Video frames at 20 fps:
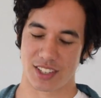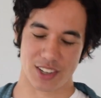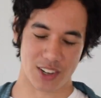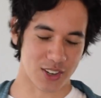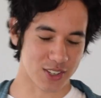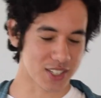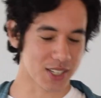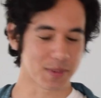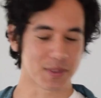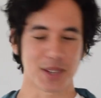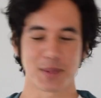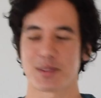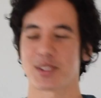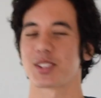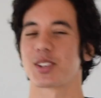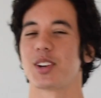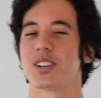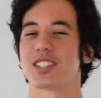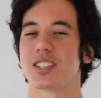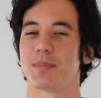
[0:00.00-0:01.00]
you know, sometimes
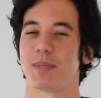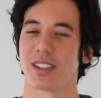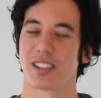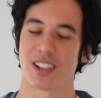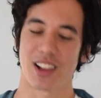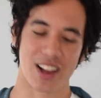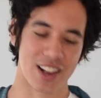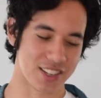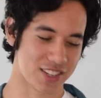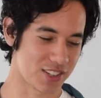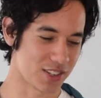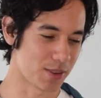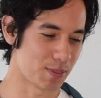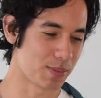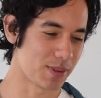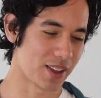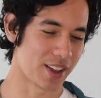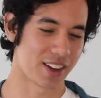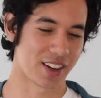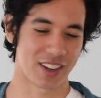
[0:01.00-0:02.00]
it's good to be lost, you know,
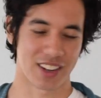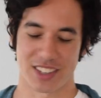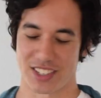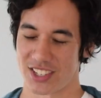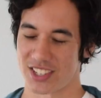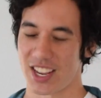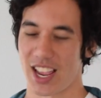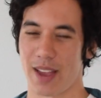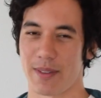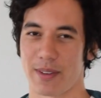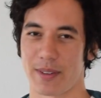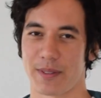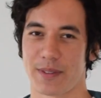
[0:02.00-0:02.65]
playing and just having